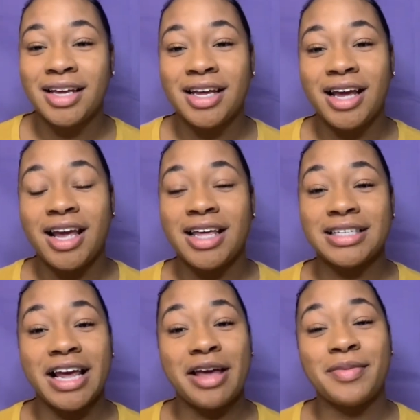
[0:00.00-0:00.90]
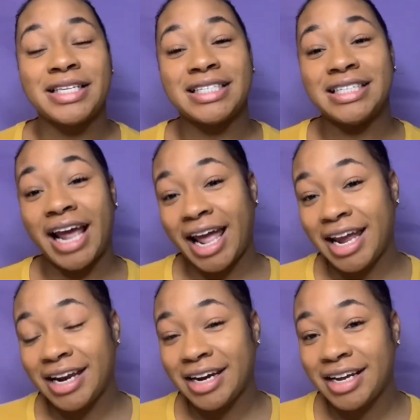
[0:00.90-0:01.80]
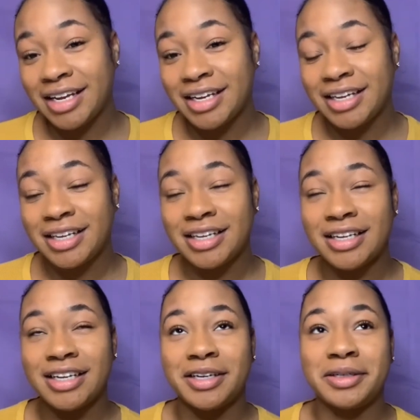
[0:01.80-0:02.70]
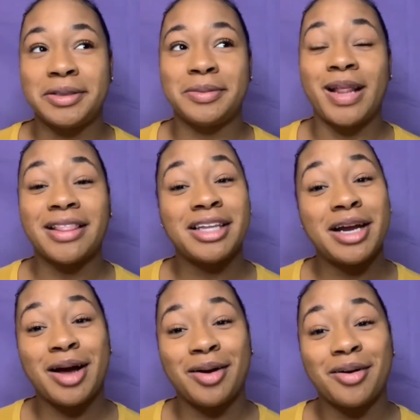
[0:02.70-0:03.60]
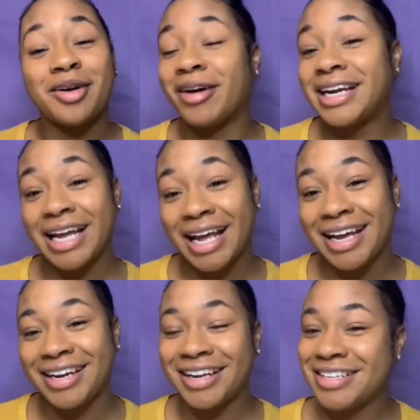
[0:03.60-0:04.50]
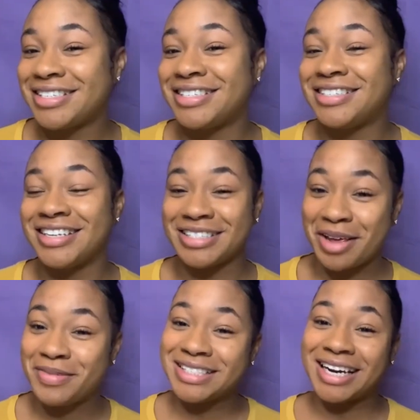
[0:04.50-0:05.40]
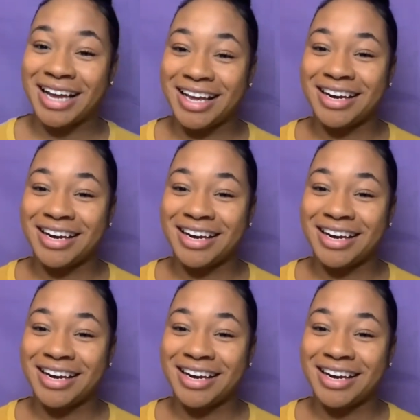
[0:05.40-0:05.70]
His name is Dane. Like the dog, Great Dane. Yes, his name is Dane.